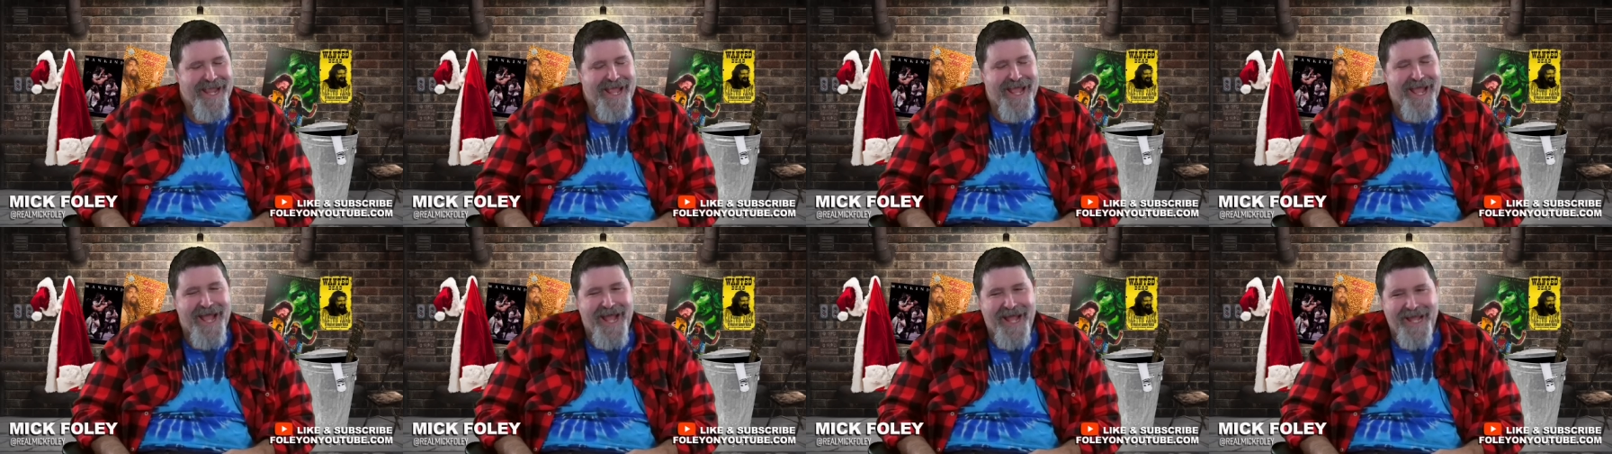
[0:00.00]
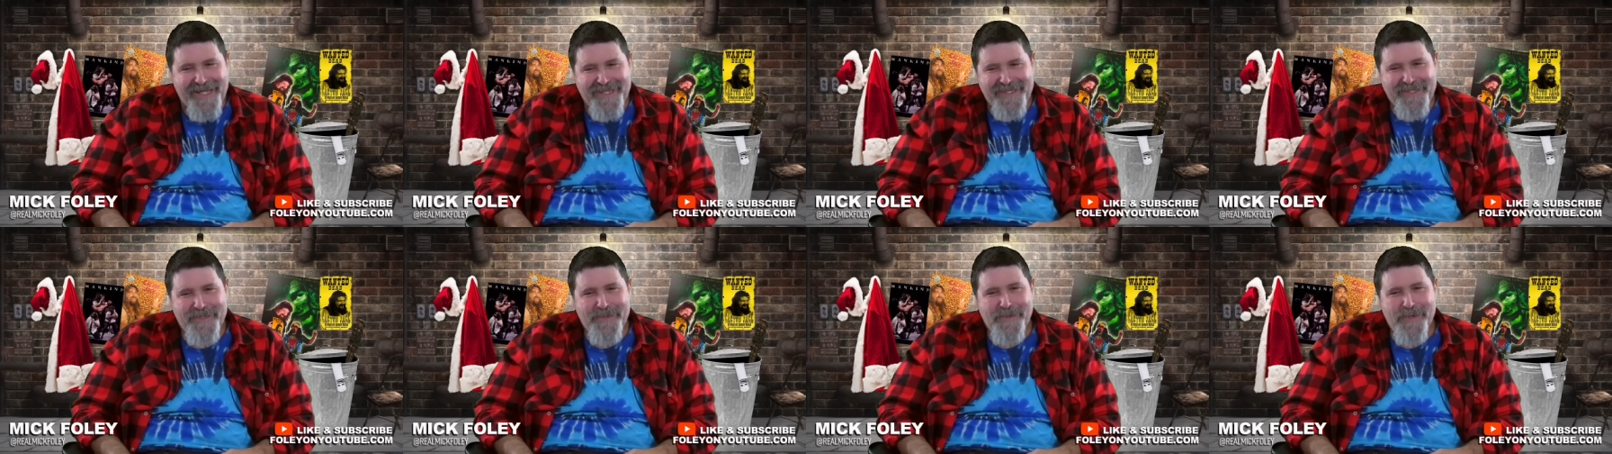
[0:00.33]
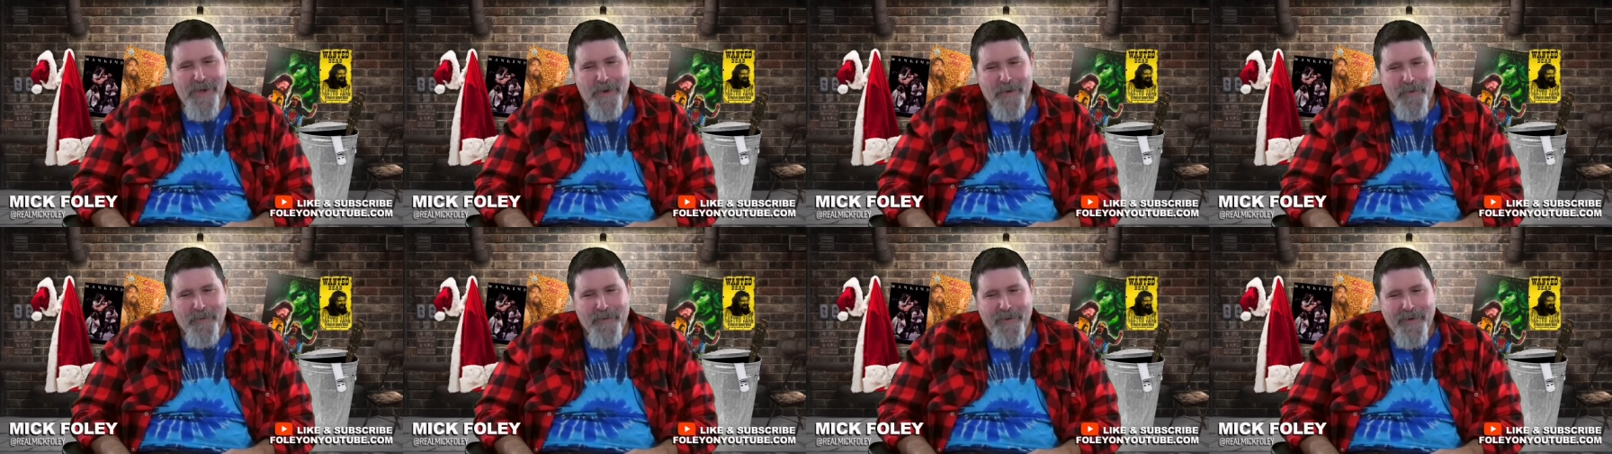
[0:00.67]
I do
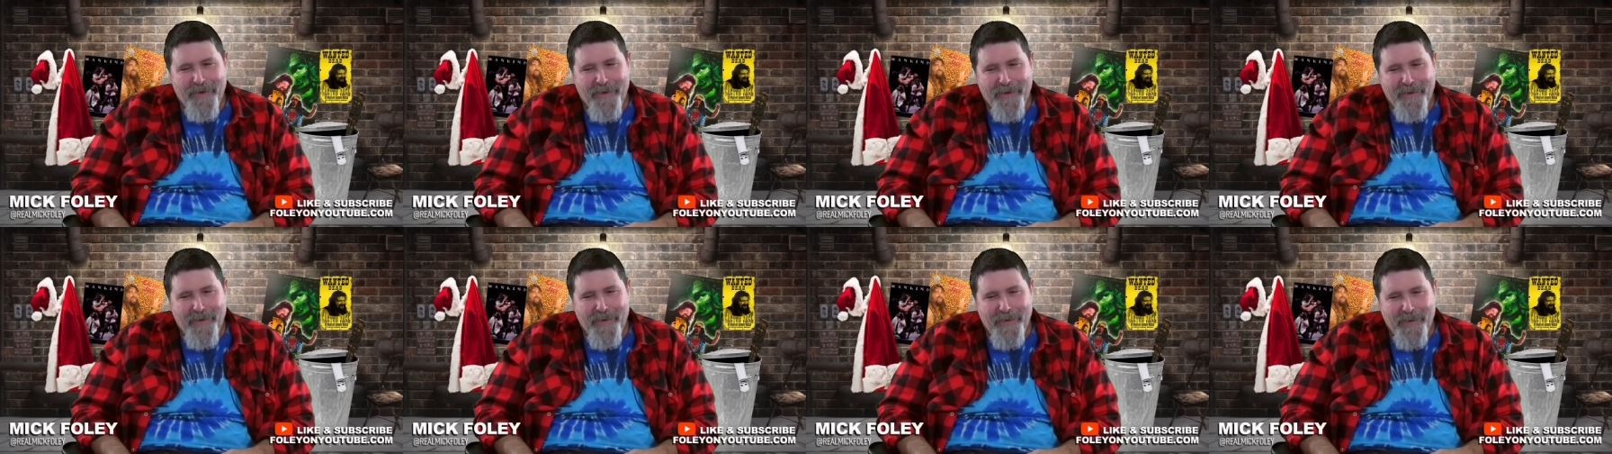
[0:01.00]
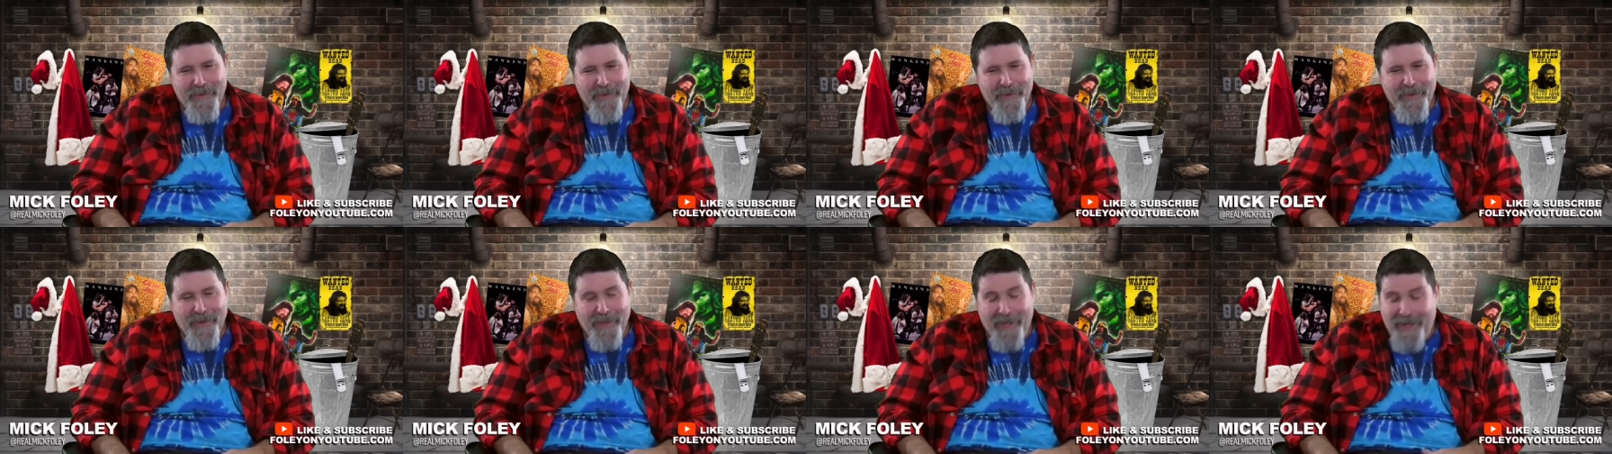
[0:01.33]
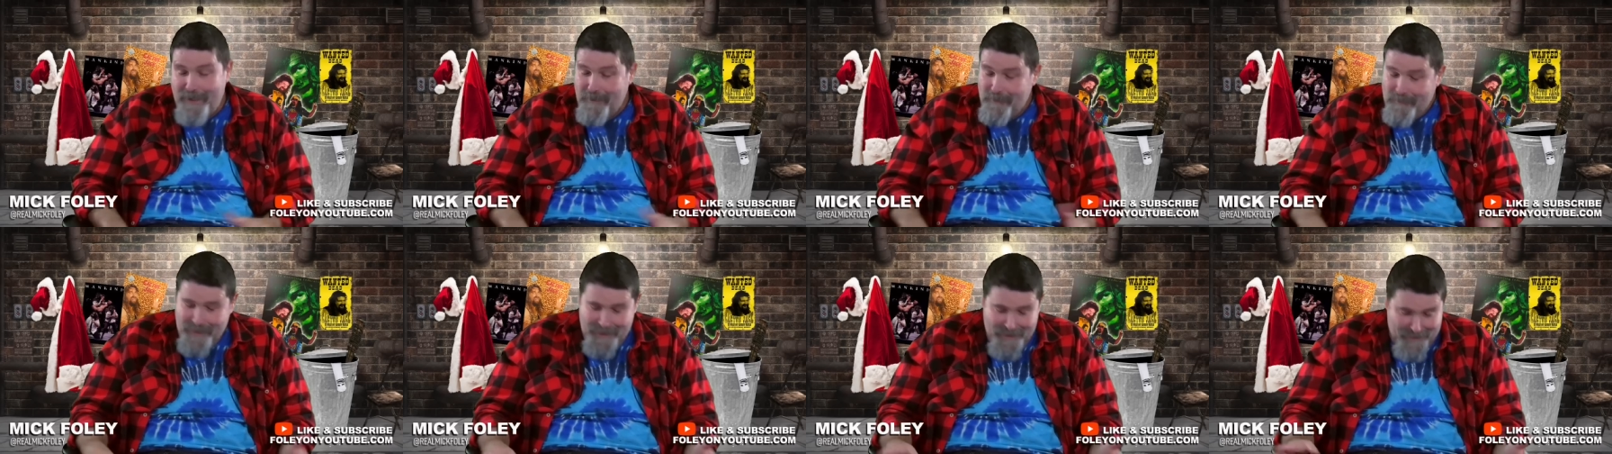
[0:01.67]
know. Uh, I
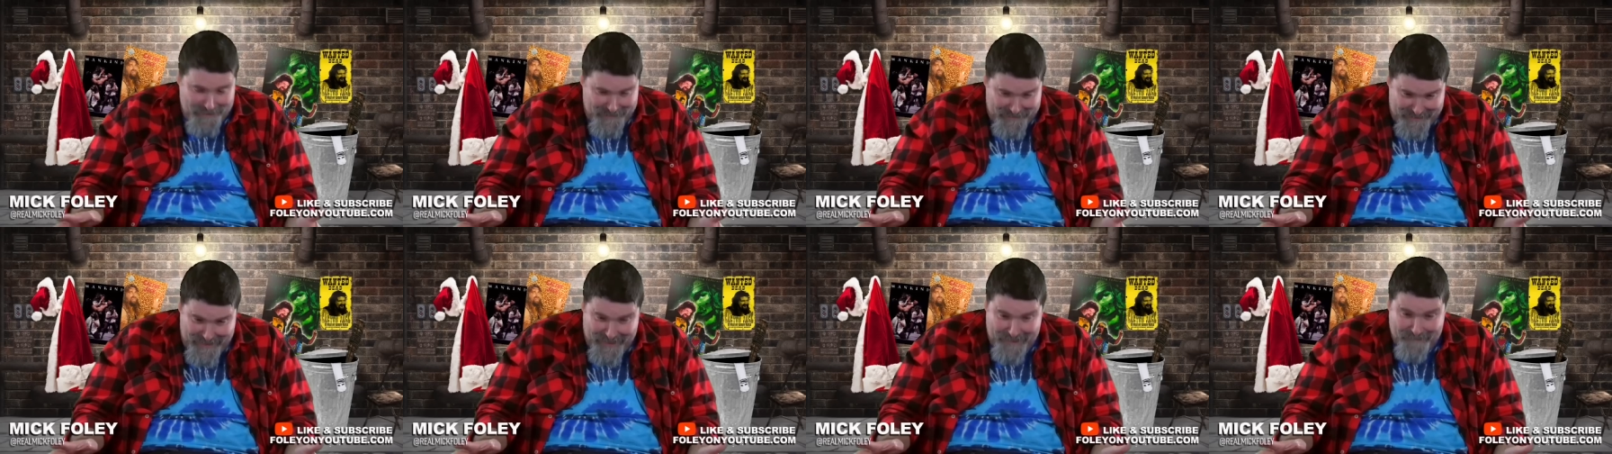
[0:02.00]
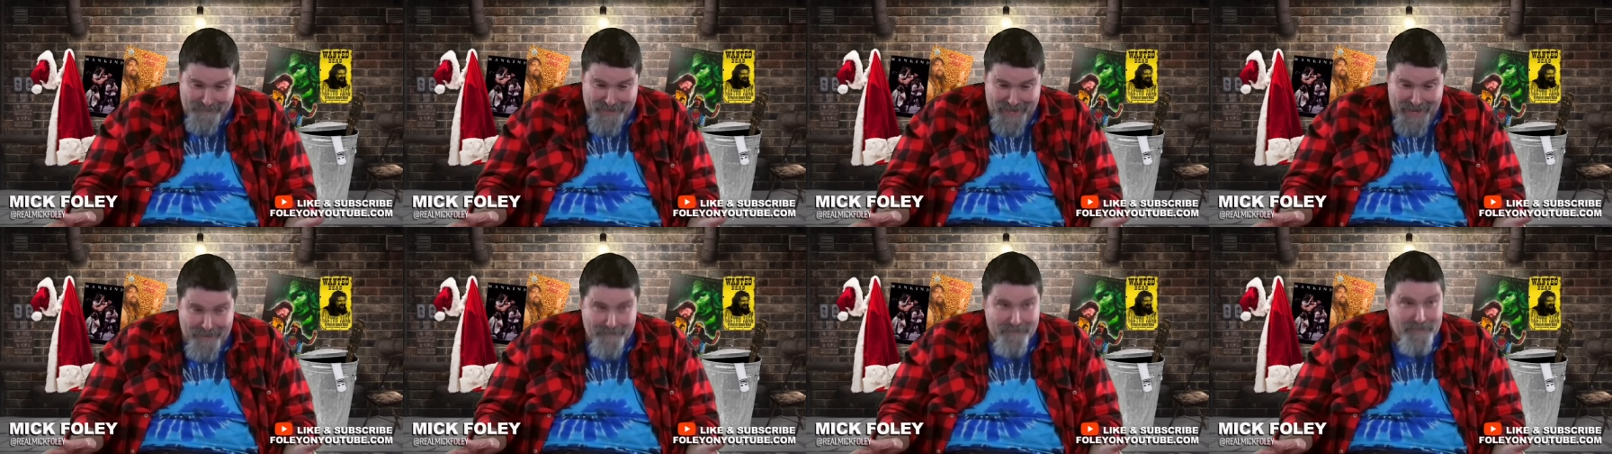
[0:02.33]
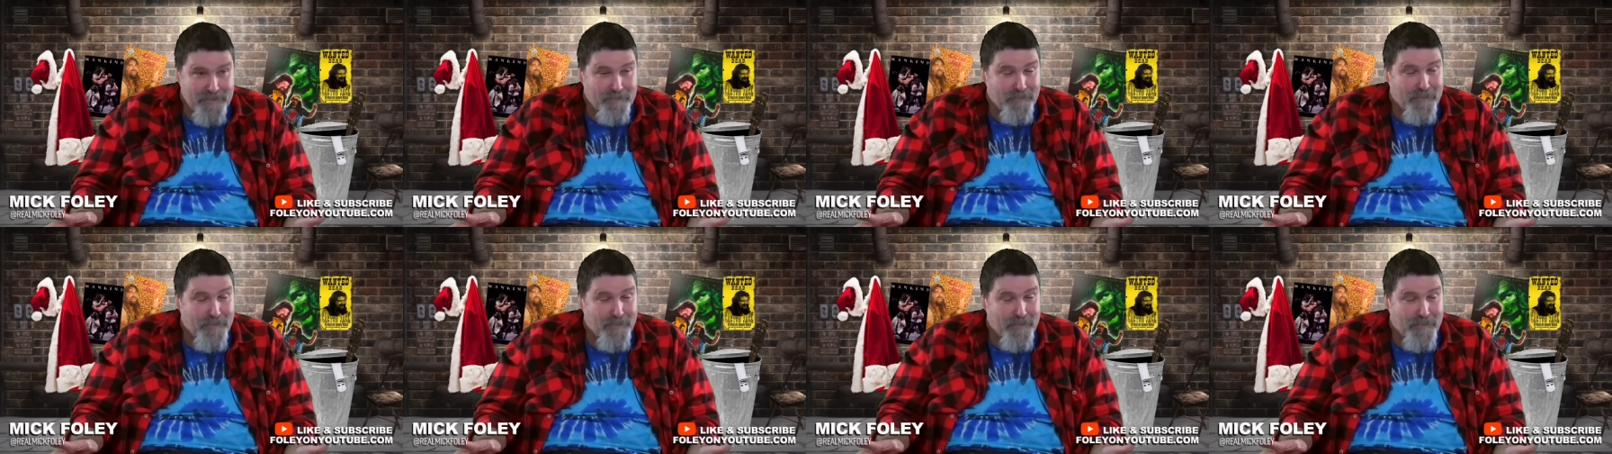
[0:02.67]
don't want to name names,